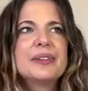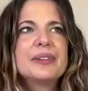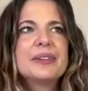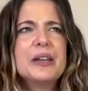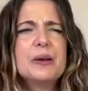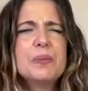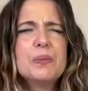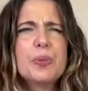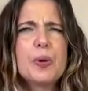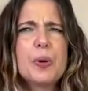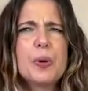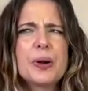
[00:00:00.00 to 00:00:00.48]

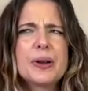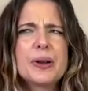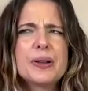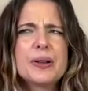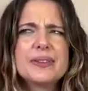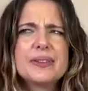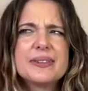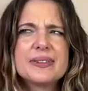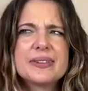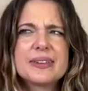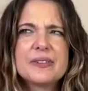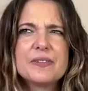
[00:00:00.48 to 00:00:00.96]
the
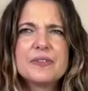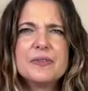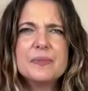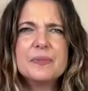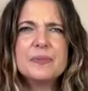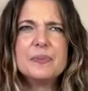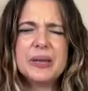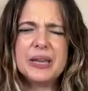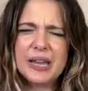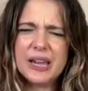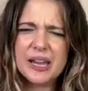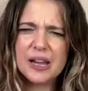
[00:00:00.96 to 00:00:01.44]
importance
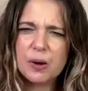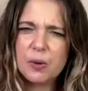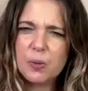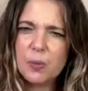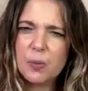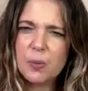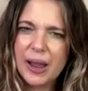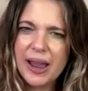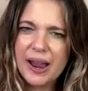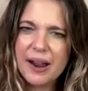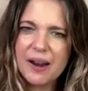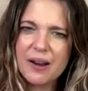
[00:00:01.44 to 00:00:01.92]
of being
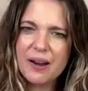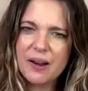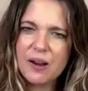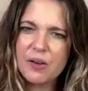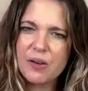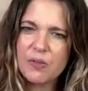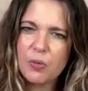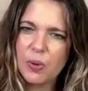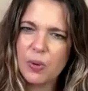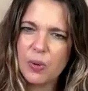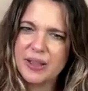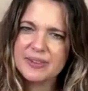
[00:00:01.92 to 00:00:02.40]
aware
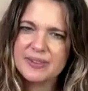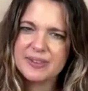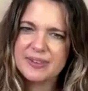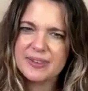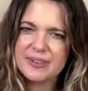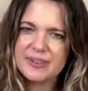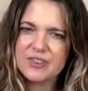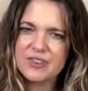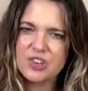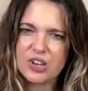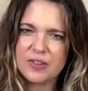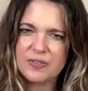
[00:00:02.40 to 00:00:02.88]
of
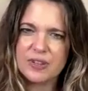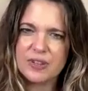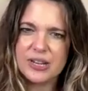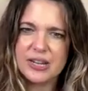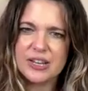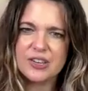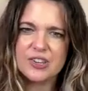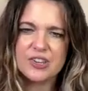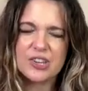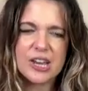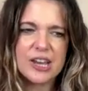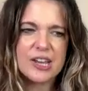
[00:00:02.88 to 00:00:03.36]
what's
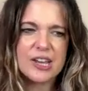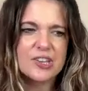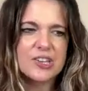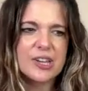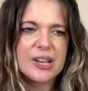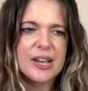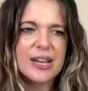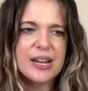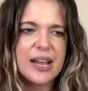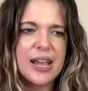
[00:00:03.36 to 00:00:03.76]
shifting and changing.